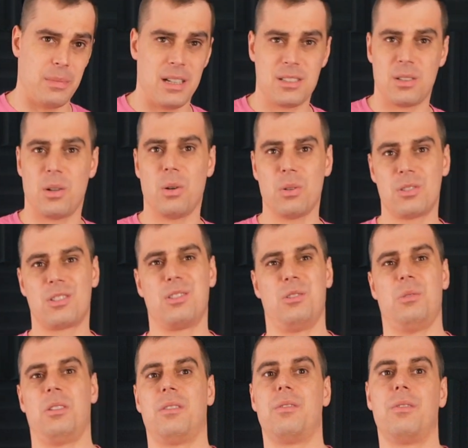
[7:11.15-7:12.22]
has a whole
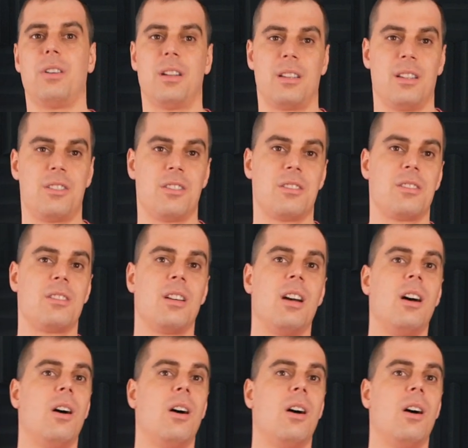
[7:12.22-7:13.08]
slew of advantages